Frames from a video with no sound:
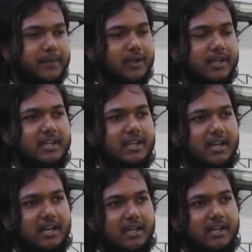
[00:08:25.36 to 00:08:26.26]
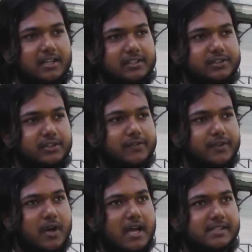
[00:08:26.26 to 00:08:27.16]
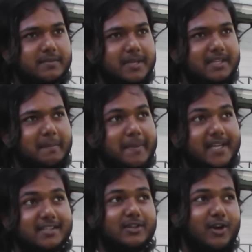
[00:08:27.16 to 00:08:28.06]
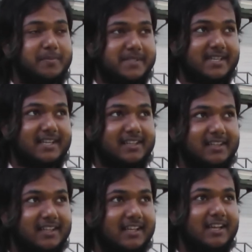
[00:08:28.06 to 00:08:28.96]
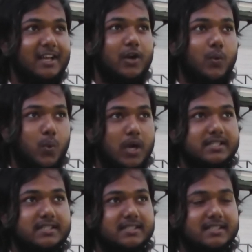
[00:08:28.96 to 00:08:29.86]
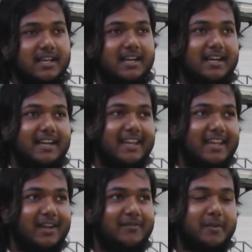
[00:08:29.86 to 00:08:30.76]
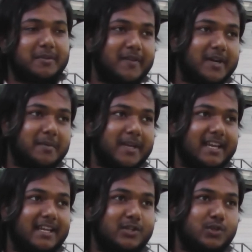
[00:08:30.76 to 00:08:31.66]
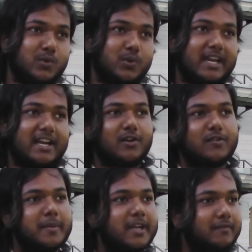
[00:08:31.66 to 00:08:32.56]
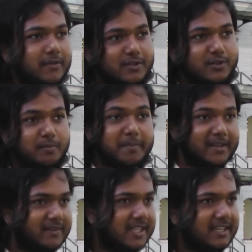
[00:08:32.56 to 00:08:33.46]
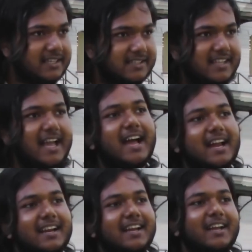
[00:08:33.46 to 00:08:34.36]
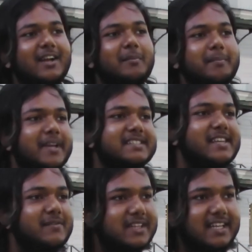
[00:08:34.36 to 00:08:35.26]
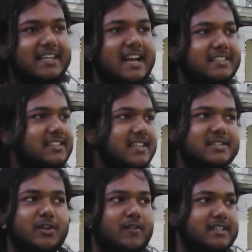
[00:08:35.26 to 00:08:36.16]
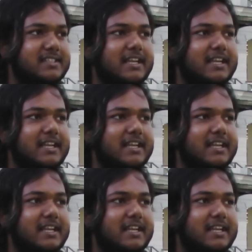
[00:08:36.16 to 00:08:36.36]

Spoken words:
Okay, so if you ask me, the biggest obstacle was from the very beginning to get out of my comfort zone, being with Indians and mixing with international and Slovaks.